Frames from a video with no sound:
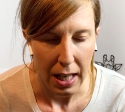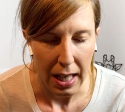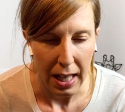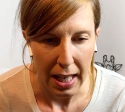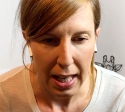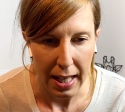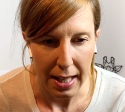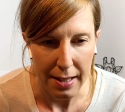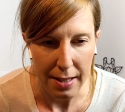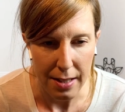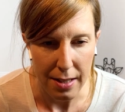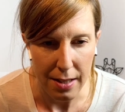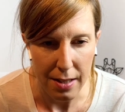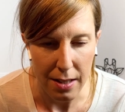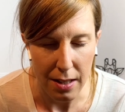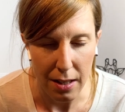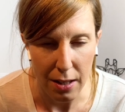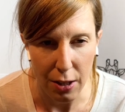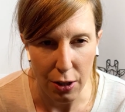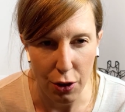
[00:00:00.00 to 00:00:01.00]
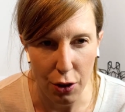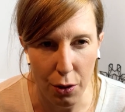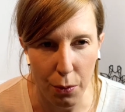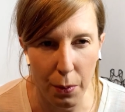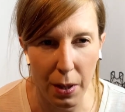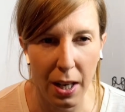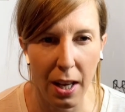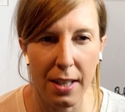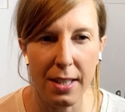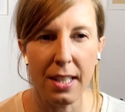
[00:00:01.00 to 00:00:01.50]
And,
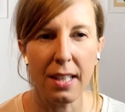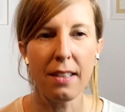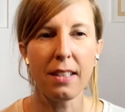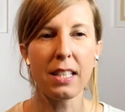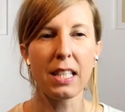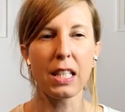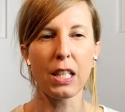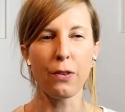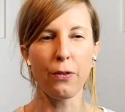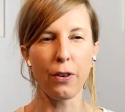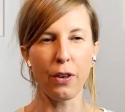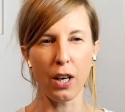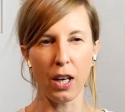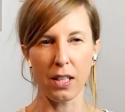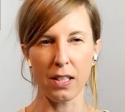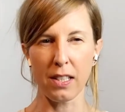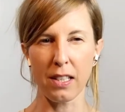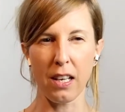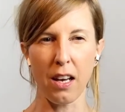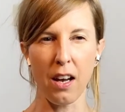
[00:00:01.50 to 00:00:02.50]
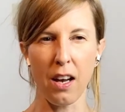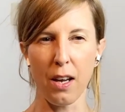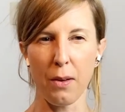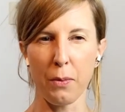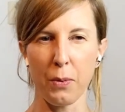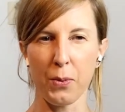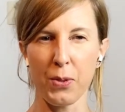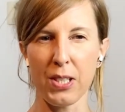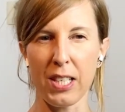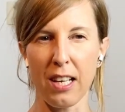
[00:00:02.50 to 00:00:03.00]
when I did this the first time,
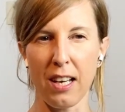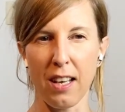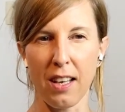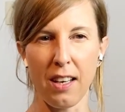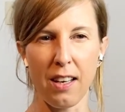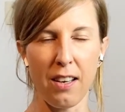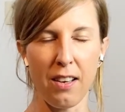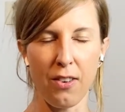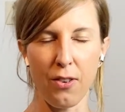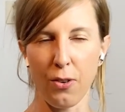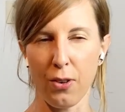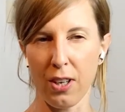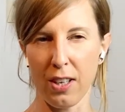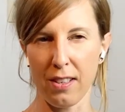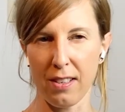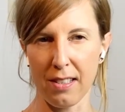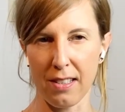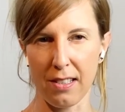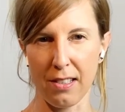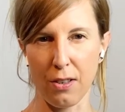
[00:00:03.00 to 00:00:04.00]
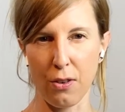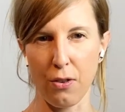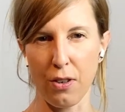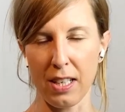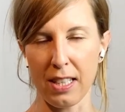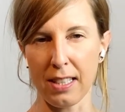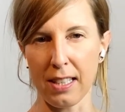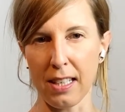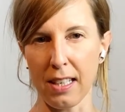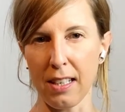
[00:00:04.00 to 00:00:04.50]
I was like, okay, this is
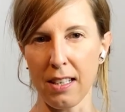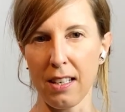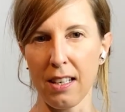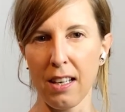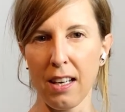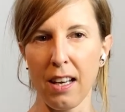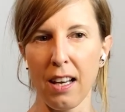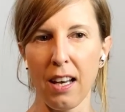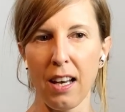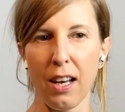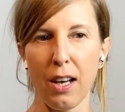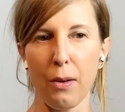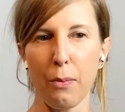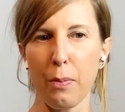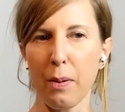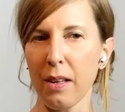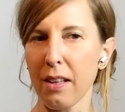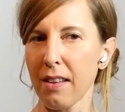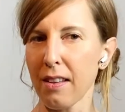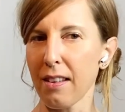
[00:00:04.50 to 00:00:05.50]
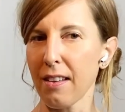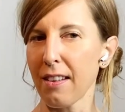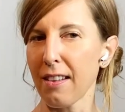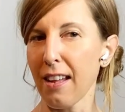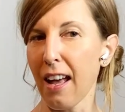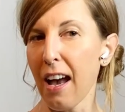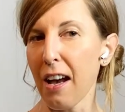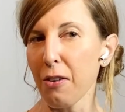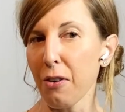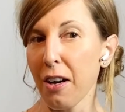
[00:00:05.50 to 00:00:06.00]
crazy. But
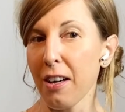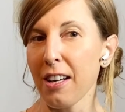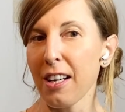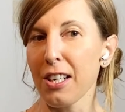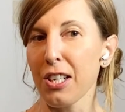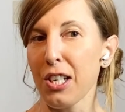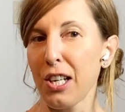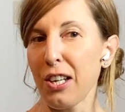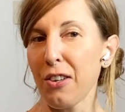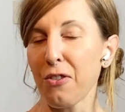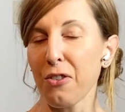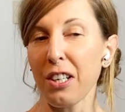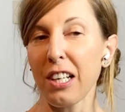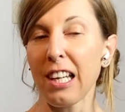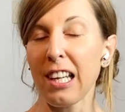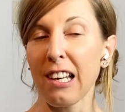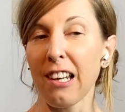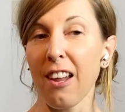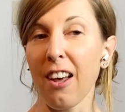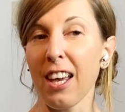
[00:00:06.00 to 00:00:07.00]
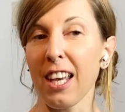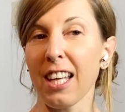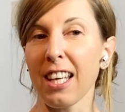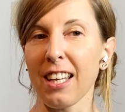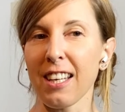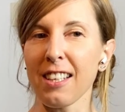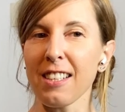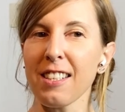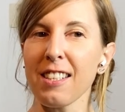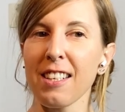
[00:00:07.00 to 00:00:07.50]
now I actually really like
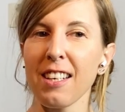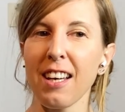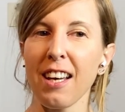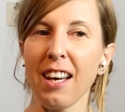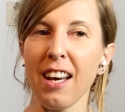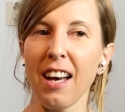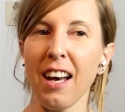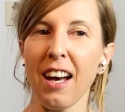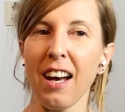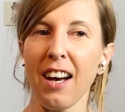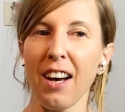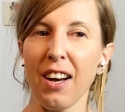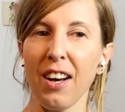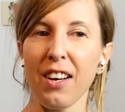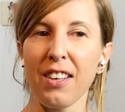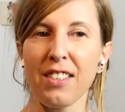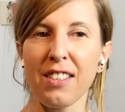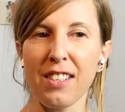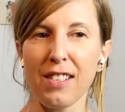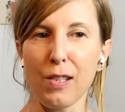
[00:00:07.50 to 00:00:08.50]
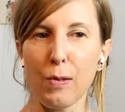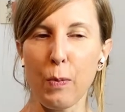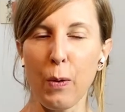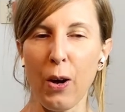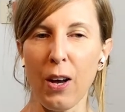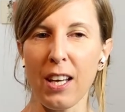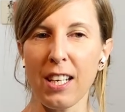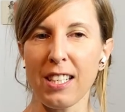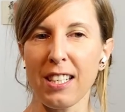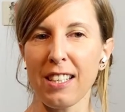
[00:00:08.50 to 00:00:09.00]
it,
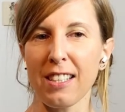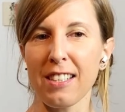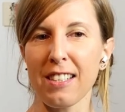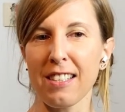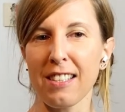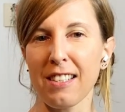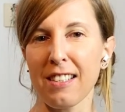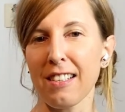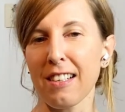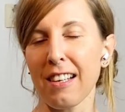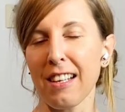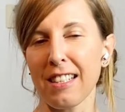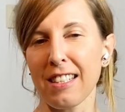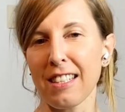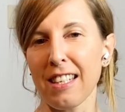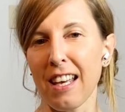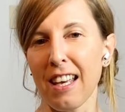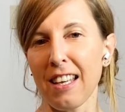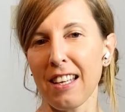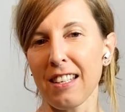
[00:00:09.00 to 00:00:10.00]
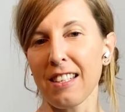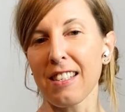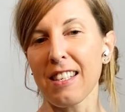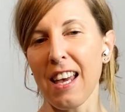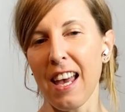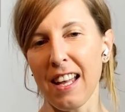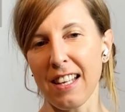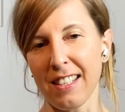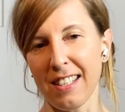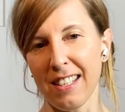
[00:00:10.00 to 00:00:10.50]
despite its, let's say,
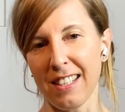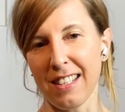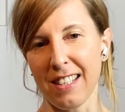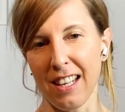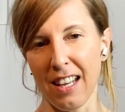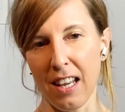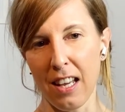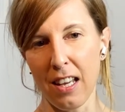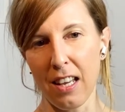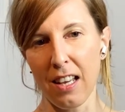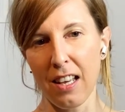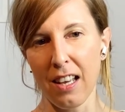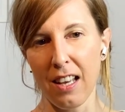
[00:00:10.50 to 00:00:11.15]
intensity.